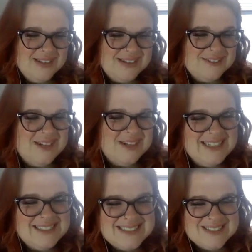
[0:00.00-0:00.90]
All
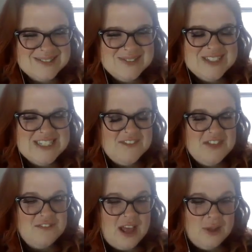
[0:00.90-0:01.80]
right, which of
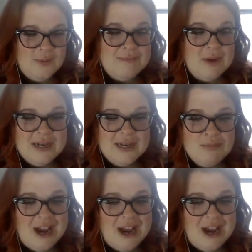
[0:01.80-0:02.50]
the following marketing